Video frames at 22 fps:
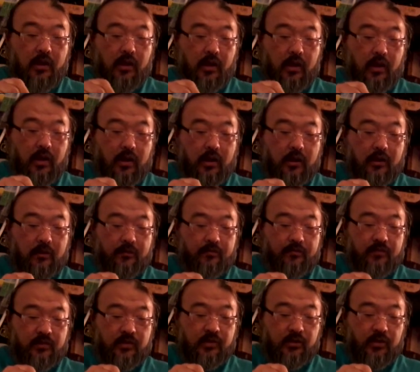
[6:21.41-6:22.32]

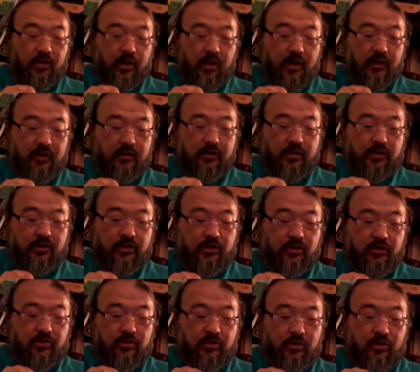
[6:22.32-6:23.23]
So unless
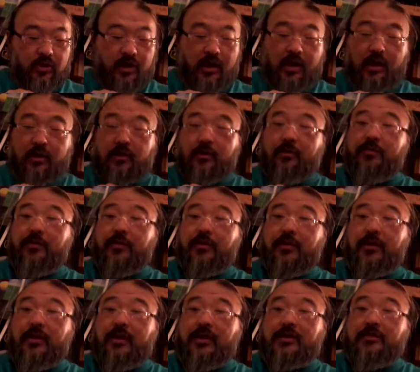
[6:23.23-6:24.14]
you know how to
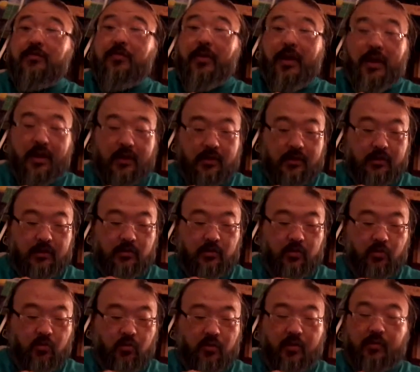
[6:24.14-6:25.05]
put this back into
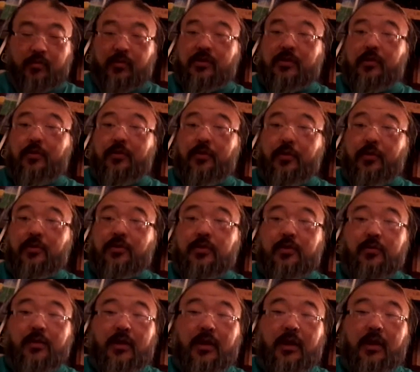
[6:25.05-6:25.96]
the where it was supposed
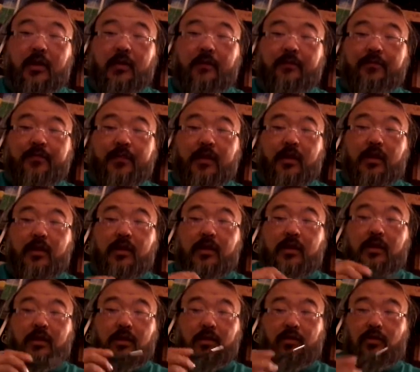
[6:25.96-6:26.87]
to be,
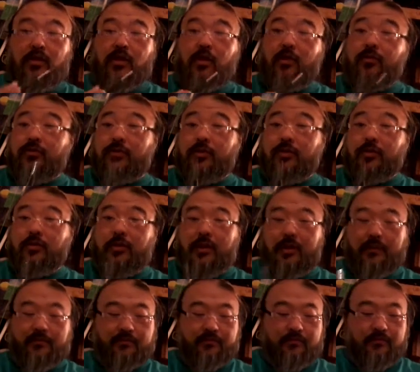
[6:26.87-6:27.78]
don't do
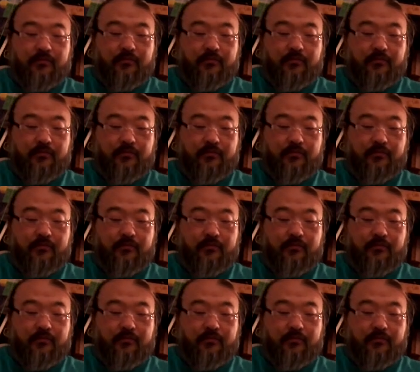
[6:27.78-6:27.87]
it.